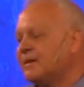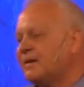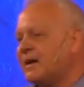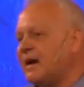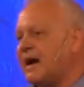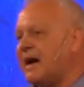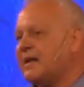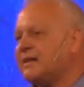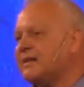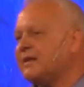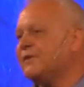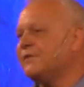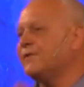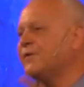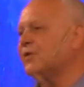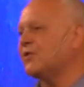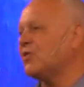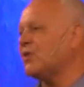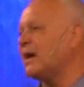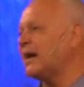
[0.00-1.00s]
I live for
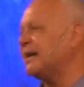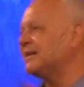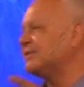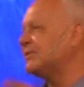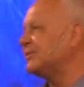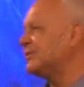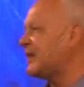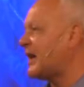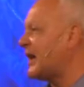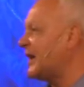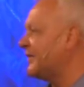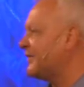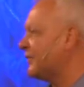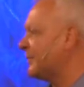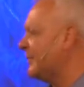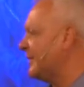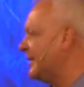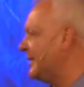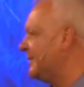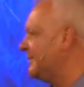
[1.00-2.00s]
Christ who died for
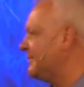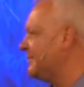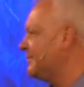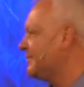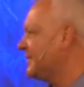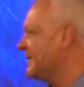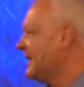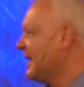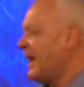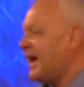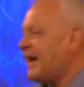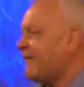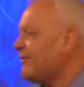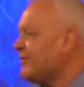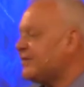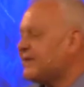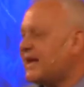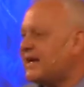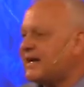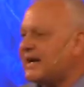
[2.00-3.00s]
me.
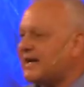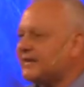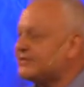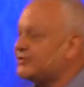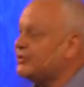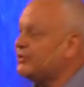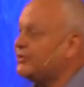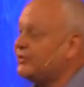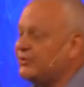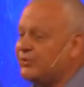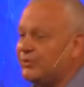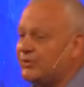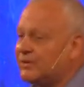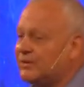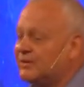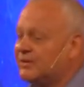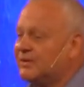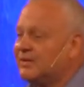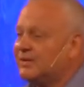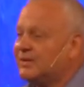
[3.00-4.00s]
Everything I do,
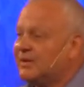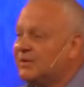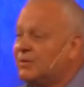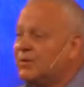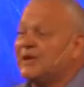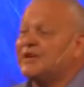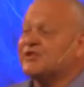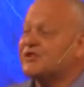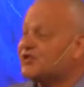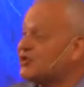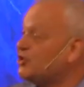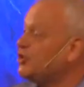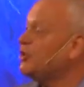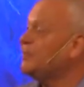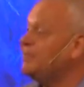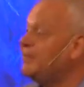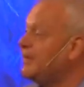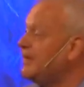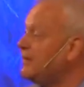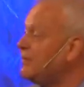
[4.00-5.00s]
it
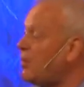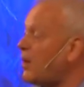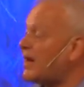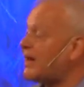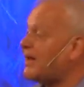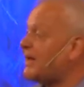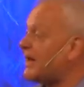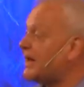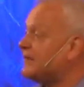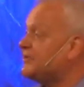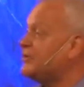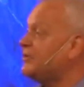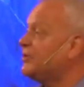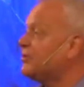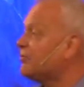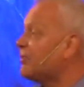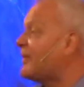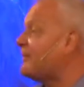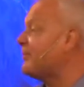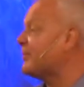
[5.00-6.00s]
should be what can I do to
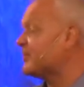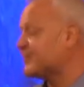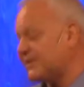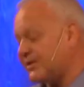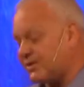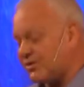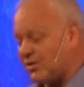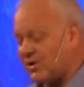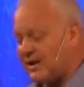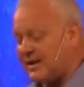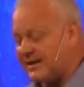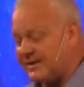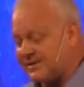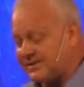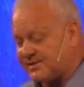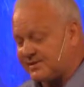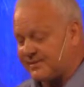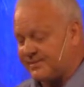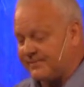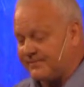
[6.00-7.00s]
represent Christ?